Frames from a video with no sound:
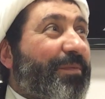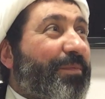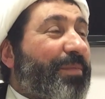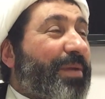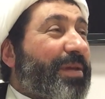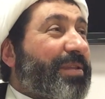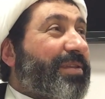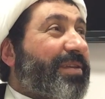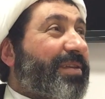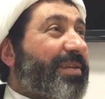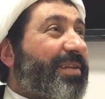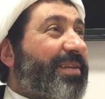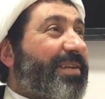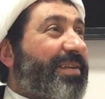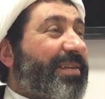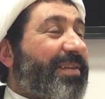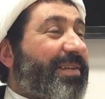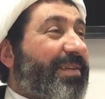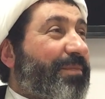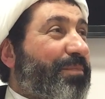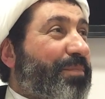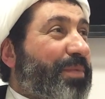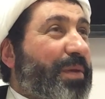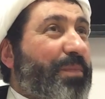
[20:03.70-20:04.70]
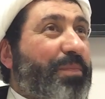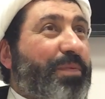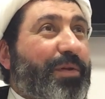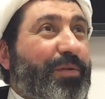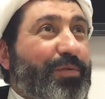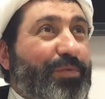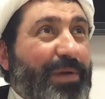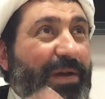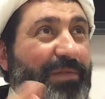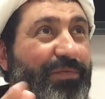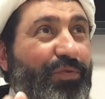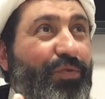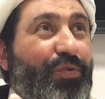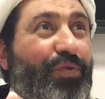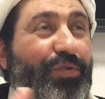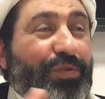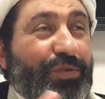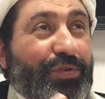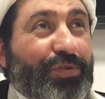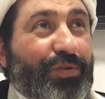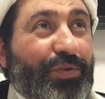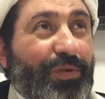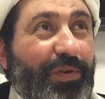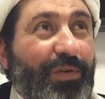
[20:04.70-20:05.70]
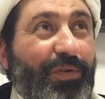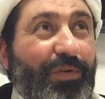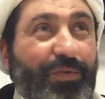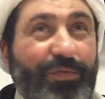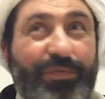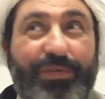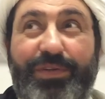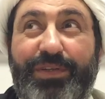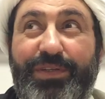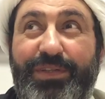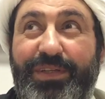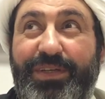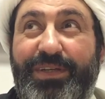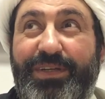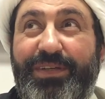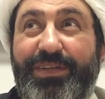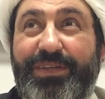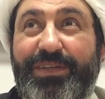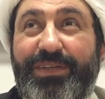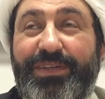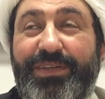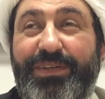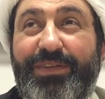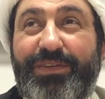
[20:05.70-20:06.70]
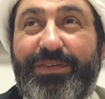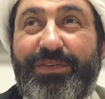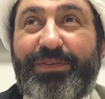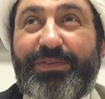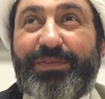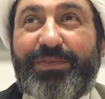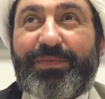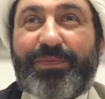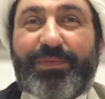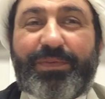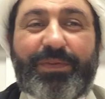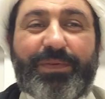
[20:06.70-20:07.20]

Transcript: But people who have control over their, you know,